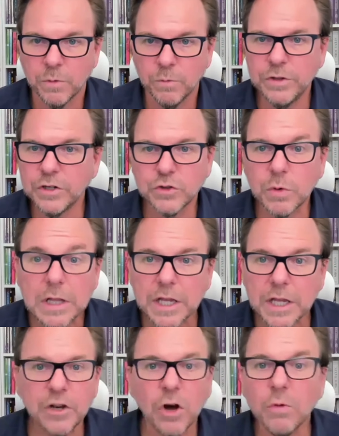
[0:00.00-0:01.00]
when there's
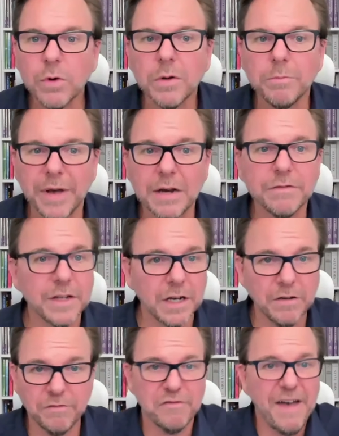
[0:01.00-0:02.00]
really no real benefit.
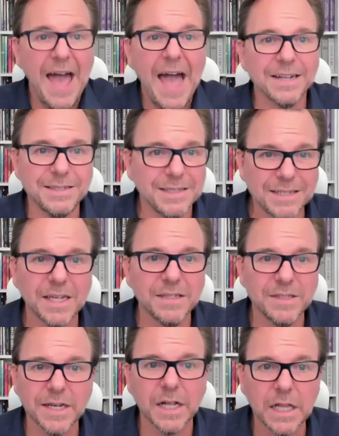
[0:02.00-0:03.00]
In fact,
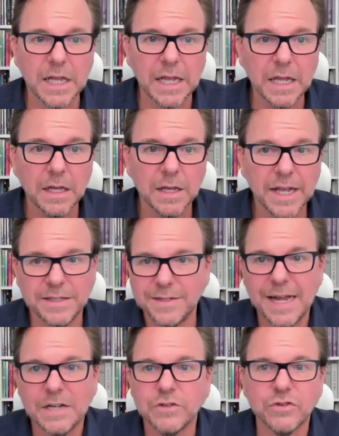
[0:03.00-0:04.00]
statistically, it's
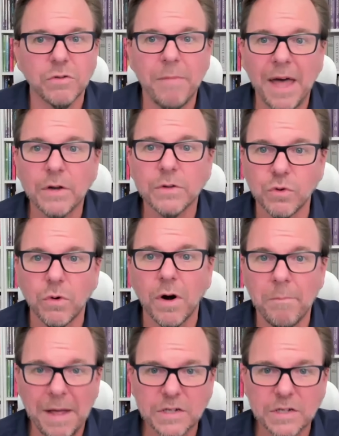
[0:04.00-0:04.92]
detrimental to our